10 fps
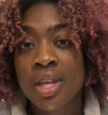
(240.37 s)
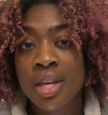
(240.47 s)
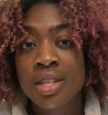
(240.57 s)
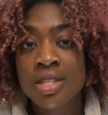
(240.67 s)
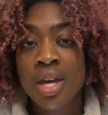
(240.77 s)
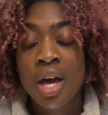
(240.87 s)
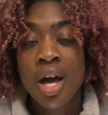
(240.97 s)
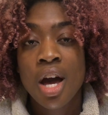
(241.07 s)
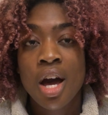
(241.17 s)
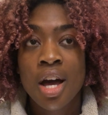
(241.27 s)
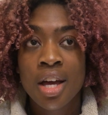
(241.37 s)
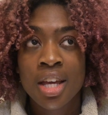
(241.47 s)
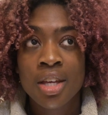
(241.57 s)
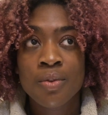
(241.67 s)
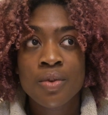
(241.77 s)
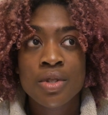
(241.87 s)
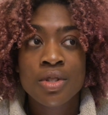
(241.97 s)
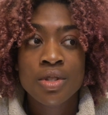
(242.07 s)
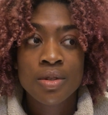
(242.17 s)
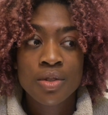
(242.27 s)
things. I was